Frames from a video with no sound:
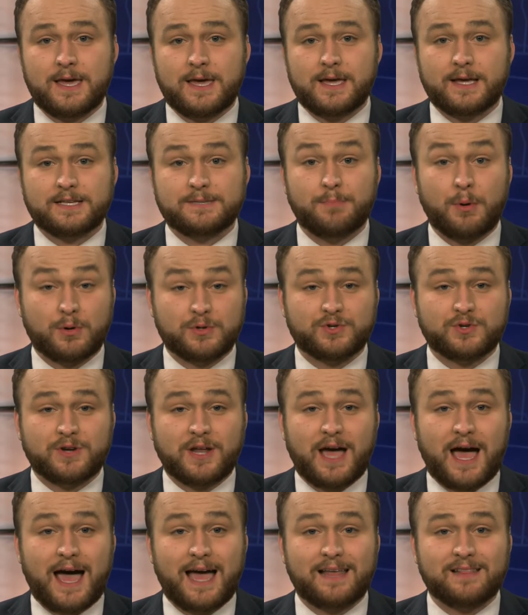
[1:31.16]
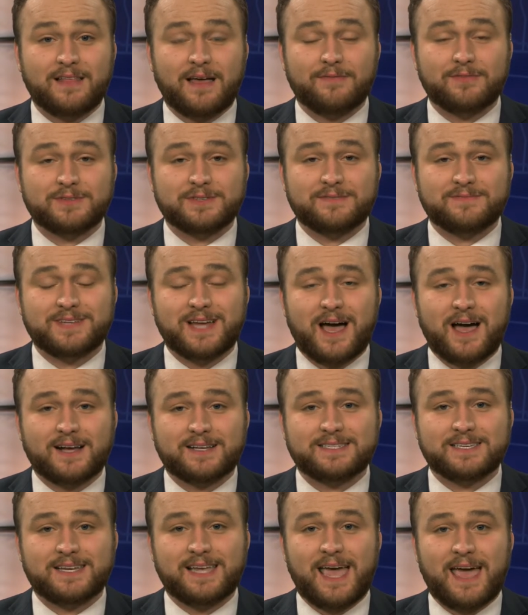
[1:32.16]
Exposure to high levels of
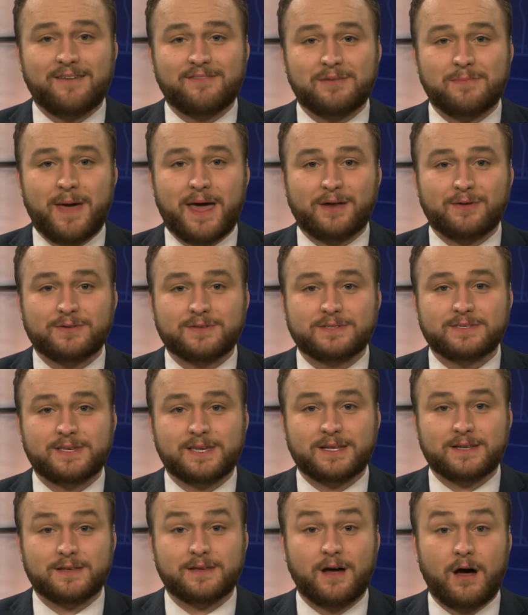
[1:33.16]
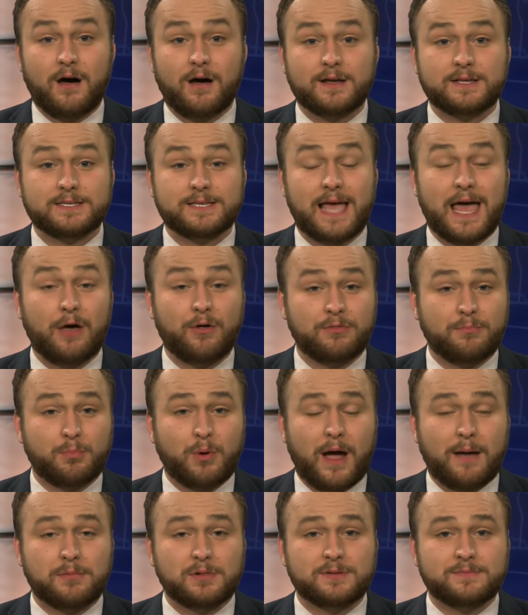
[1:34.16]
toxic heavy metals can cause health
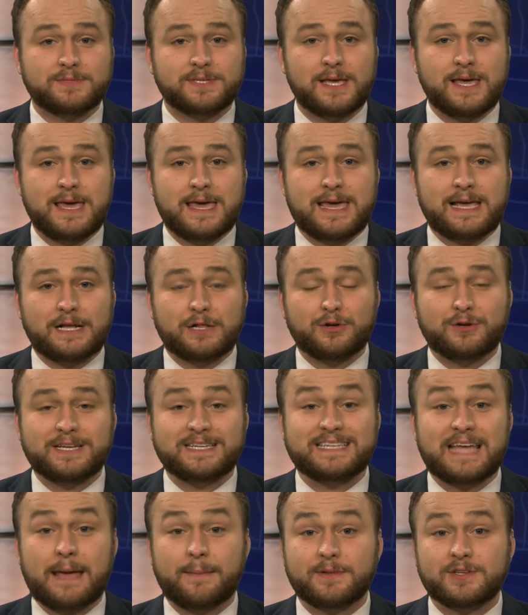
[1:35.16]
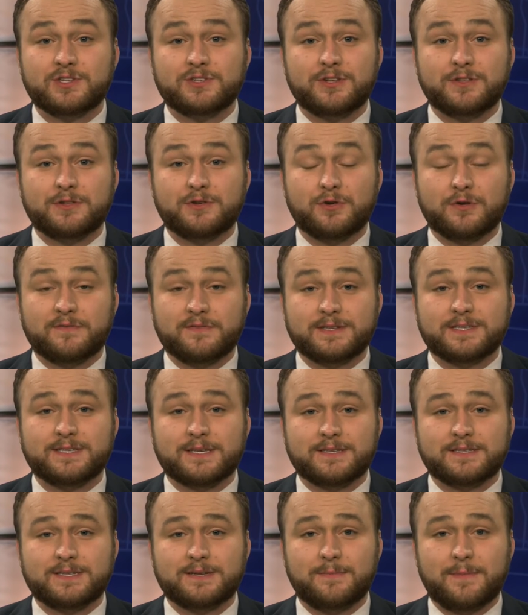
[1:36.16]
problems, including damage to the nervous
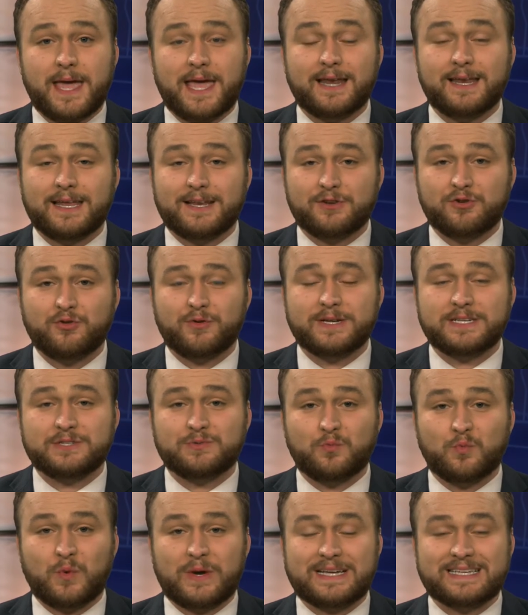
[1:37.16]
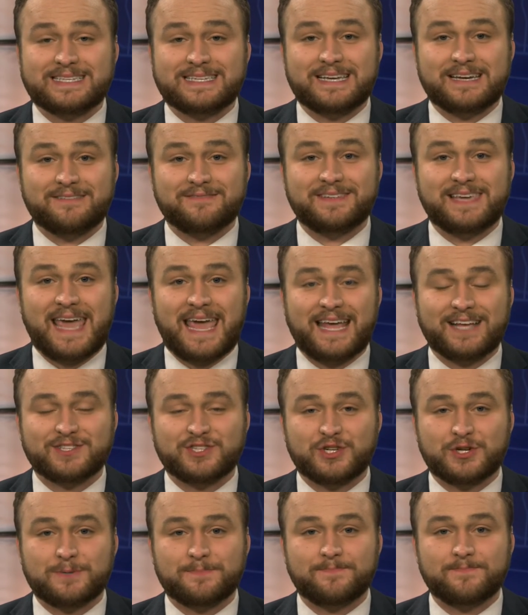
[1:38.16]
system and increased risk of
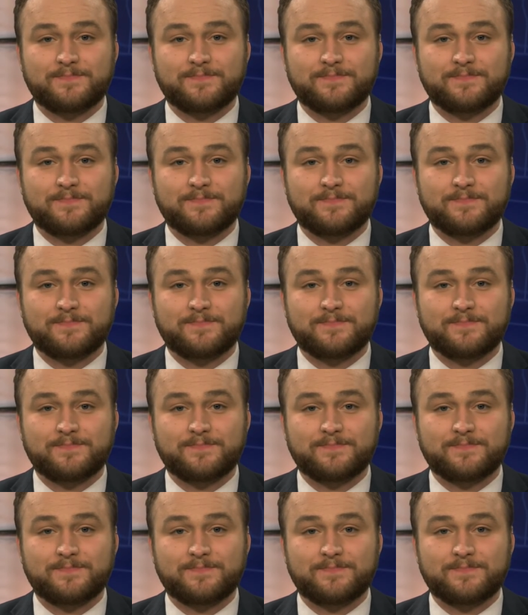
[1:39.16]
cancer.